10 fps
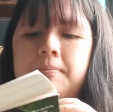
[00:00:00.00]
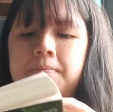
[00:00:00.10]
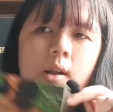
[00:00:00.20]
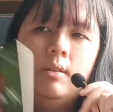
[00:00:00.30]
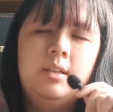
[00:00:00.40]

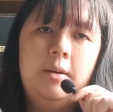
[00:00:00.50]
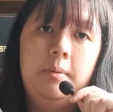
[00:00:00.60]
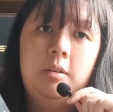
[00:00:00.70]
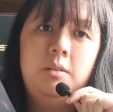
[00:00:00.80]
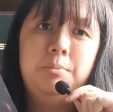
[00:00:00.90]
All I'll say
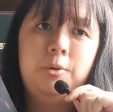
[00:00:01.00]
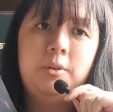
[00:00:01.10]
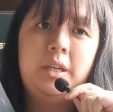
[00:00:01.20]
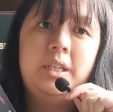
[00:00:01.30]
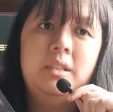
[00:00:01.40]
about this
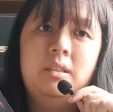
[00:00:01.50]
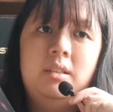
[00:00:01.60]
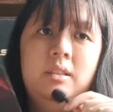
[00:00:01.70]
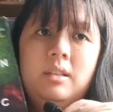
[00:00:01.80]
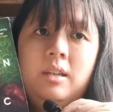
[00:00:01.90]
book
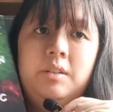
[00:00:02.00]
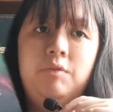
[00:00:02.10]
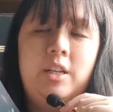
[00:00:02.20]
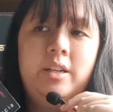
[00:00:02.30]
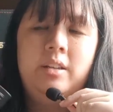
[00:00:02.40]
is it
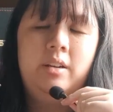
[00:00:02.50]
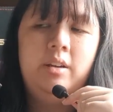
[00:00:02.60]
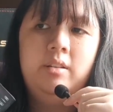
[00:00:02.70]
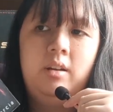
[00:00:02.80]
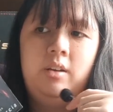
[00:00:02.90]
really
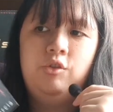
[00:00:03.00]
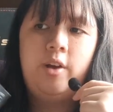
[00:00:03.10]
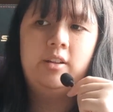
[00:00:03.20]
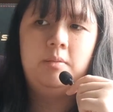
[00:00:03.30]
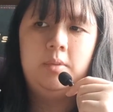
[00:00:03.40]
didn't
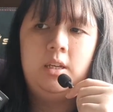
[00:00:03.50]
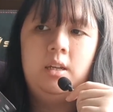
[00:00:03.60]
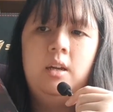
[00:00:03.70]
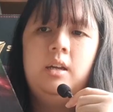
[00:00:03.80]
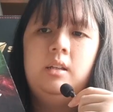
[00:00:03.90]
attract me,